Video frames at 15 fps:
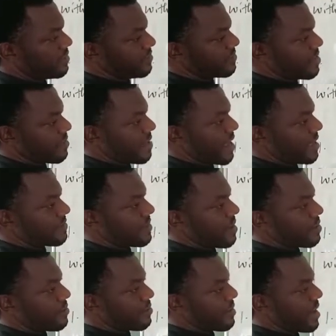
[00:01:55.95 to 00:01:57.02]
This is a right
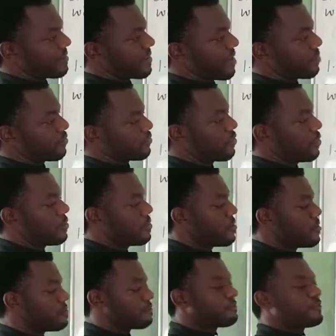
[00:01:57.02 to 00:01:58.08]
angle, right angle.
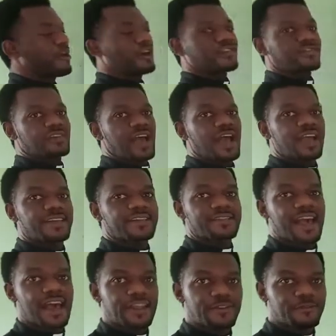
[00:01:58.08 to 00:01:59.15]
So 4 sides
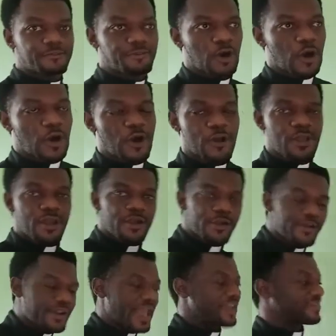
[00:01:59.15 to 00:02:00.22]
and 4
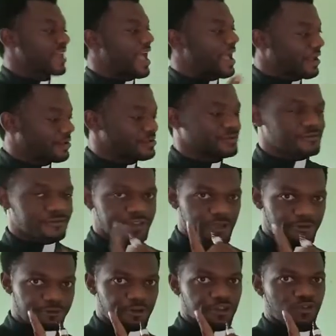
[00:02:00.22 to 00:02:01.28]
right angles. The
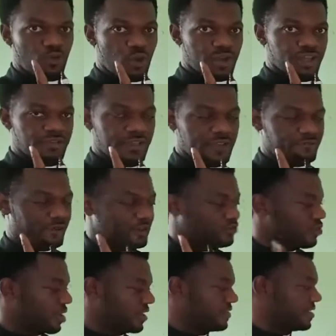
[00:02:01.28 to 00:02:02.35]
first
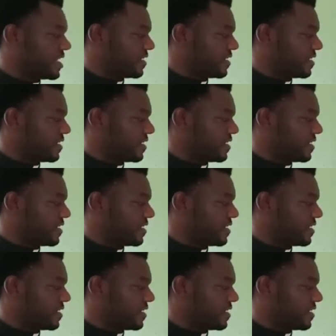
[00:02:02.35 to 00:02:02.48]
quality.